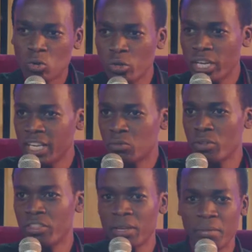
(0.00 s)
to relate
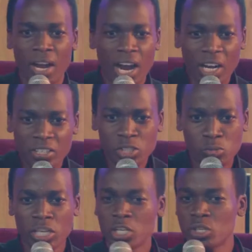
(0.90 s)
with them.
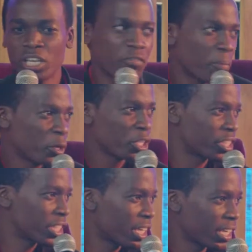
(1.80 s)
This relation,
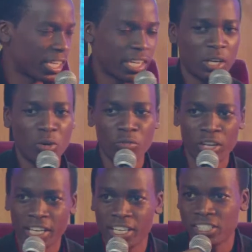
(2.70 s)
everybody's kicking off,
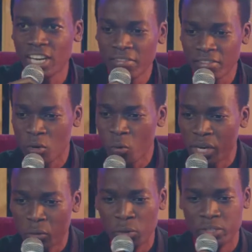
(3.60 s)
like he's
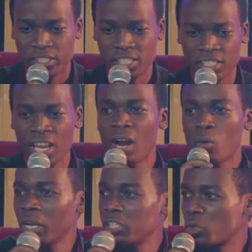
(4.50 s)
going away with this.
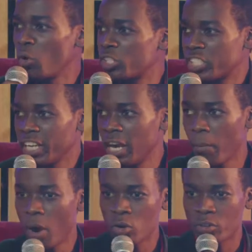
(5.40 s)
What is God saying
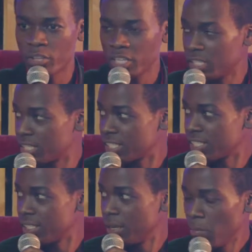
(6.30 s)
about this?
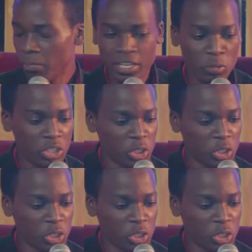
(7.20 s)
But there is